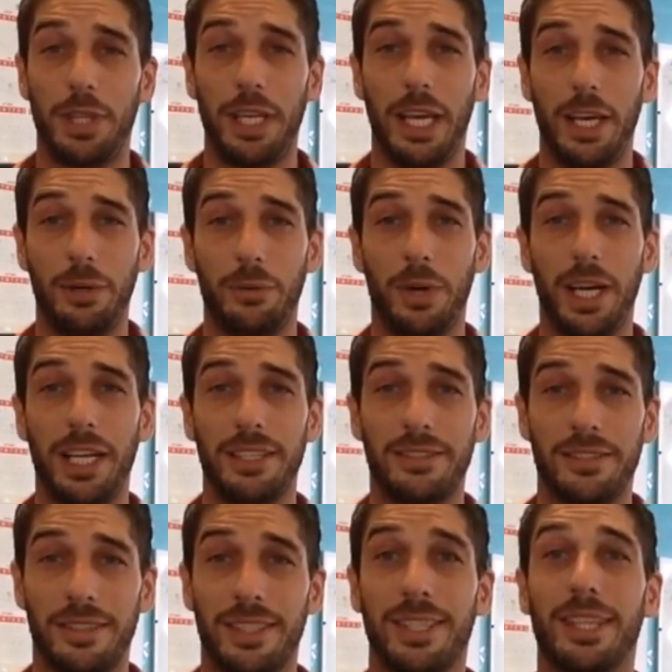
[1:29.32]
the eight
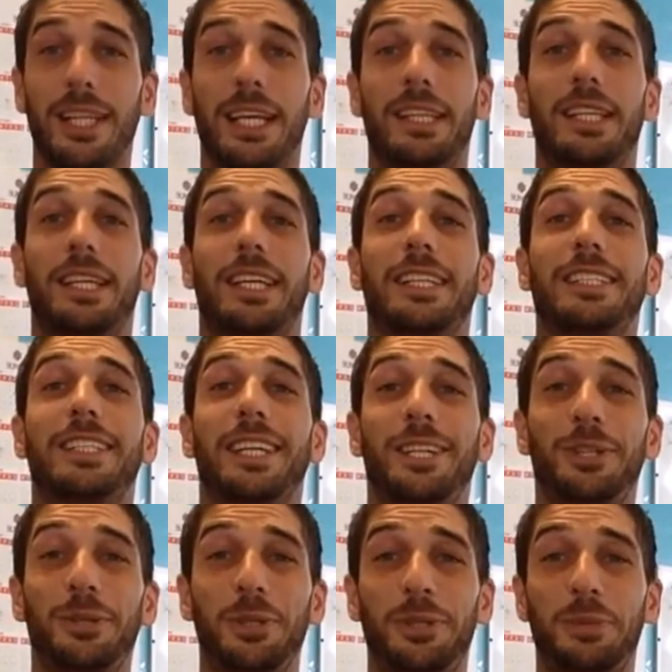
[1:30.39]
ways, let the
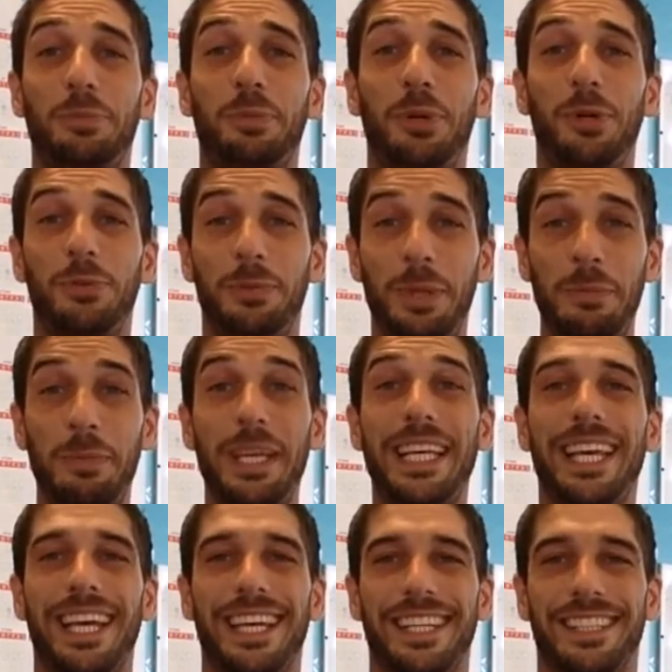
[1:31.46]
continuous improvement
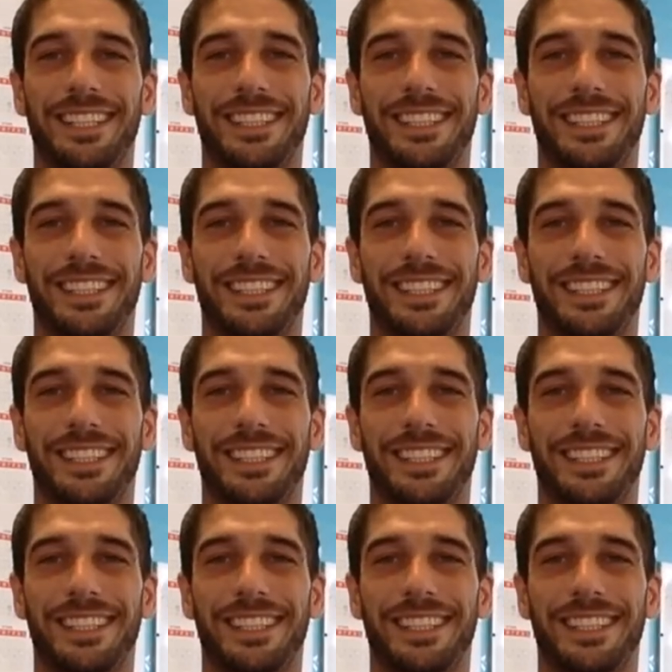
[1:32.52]
begin.